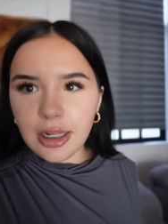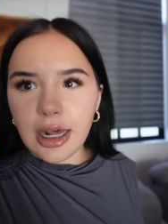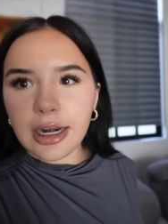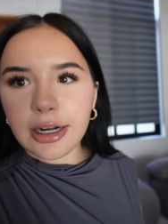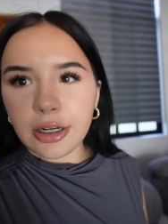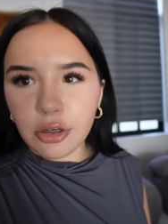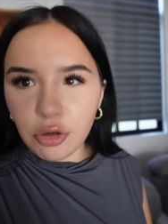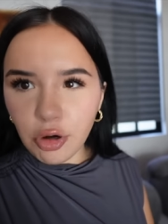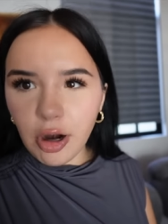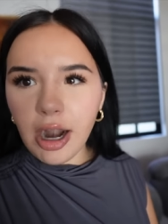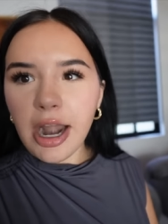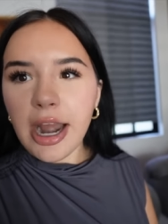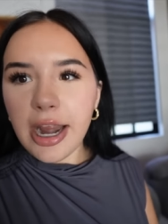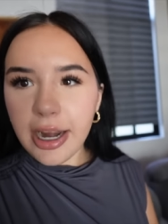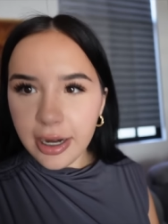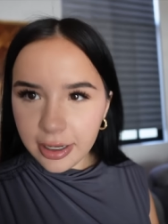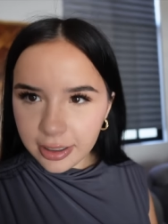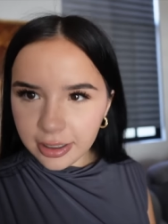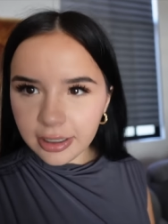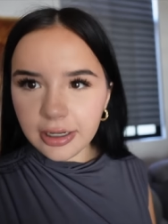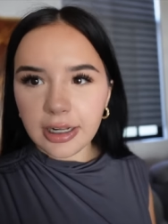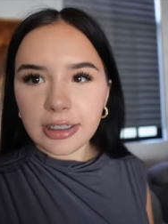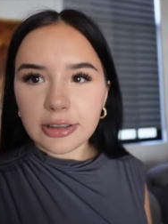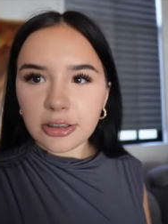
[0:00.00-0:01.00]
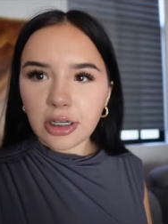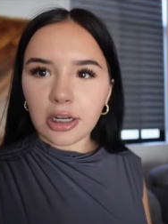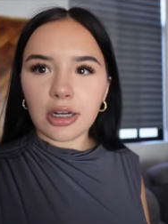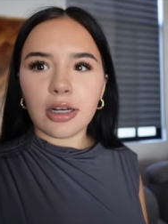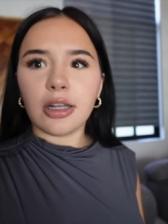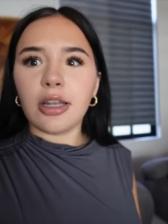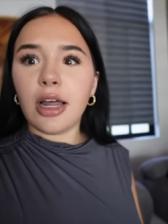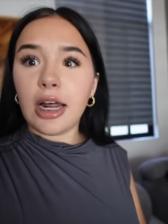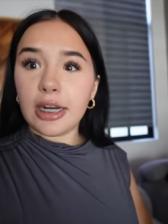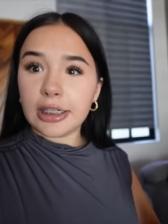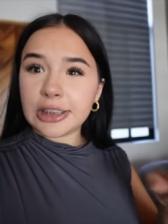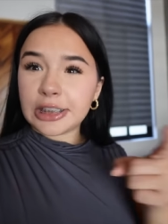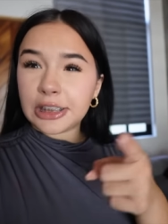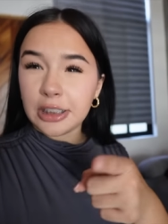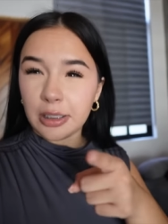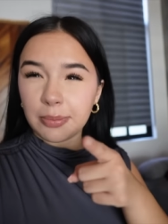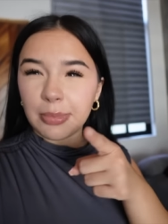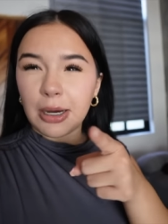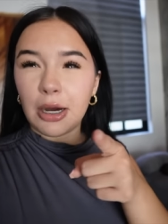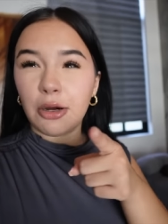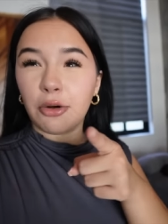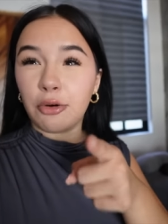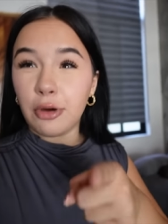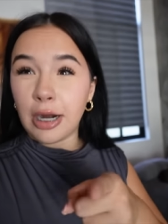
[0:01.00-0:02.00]
lot of gray, and I talk a lot of shit
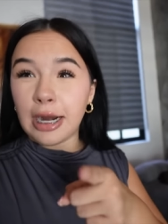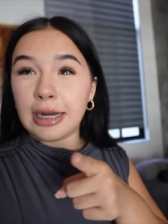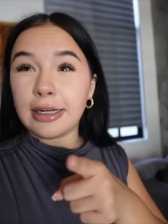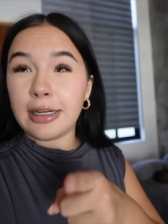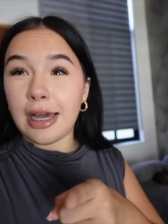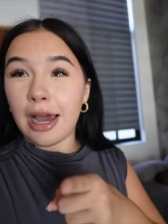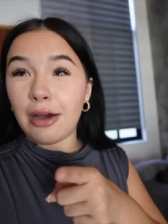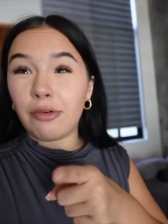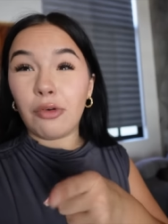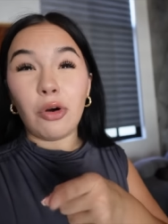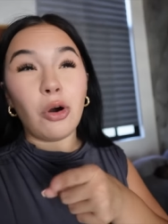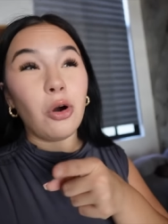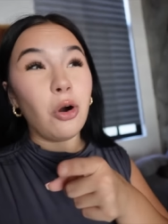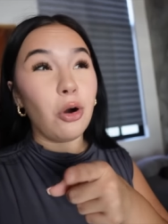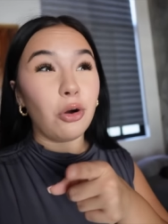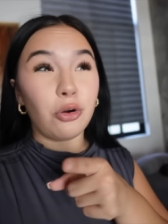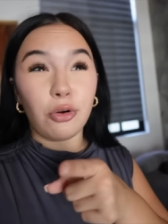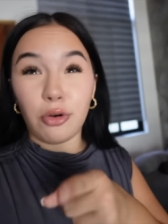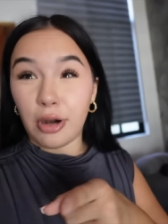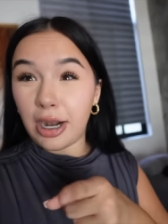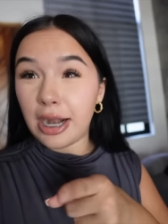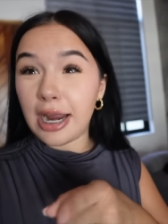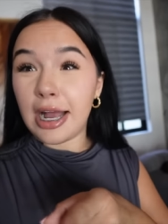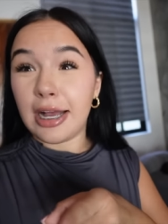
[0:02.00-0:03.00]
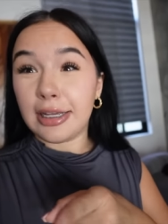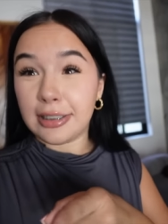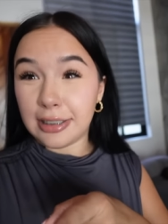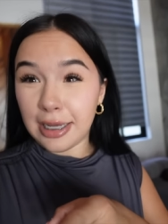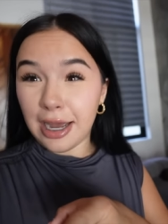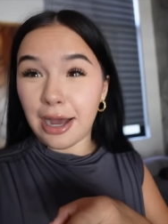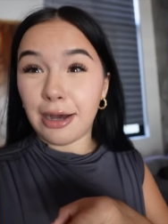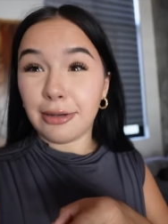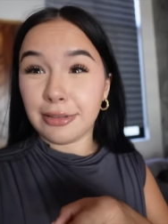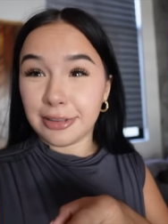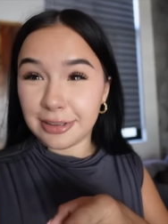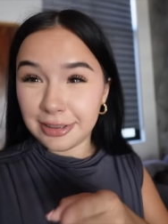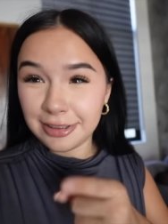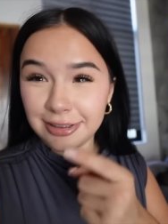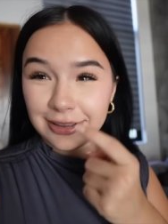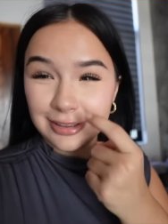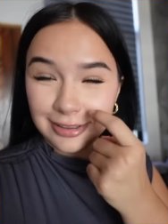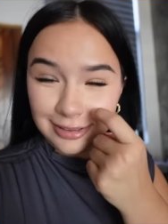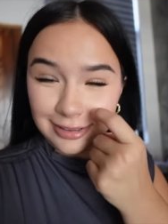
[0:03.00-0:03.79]
about gray to have a whole gray ass house.